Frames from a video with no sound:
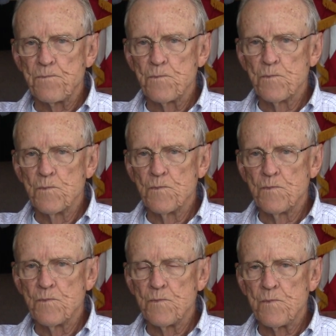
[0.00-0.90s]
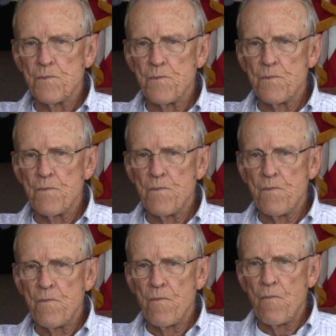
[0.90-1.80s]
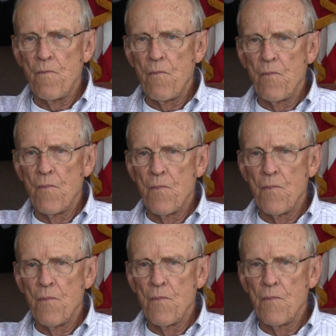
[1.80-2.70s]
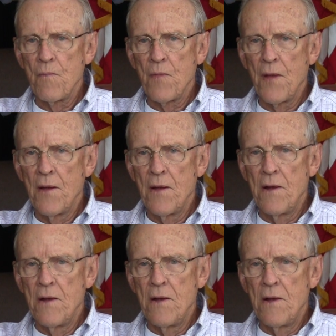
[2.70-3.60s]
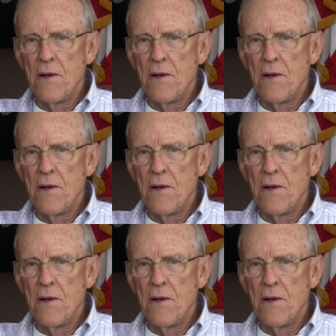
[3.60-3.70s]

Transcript: Nothing is said.